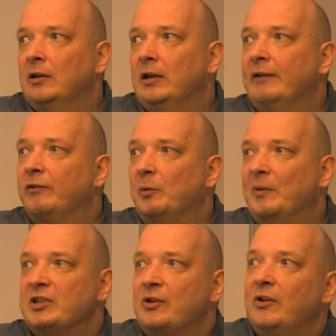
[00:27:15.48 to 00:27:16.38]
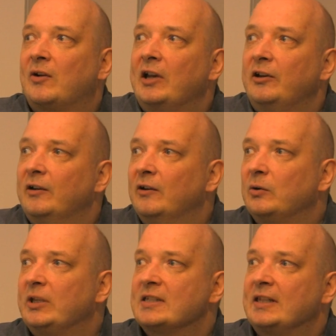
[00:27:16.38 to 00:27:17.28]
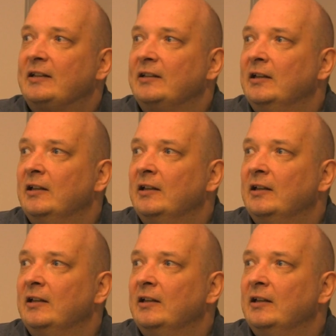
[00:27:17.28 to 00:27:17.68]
information, you can notice that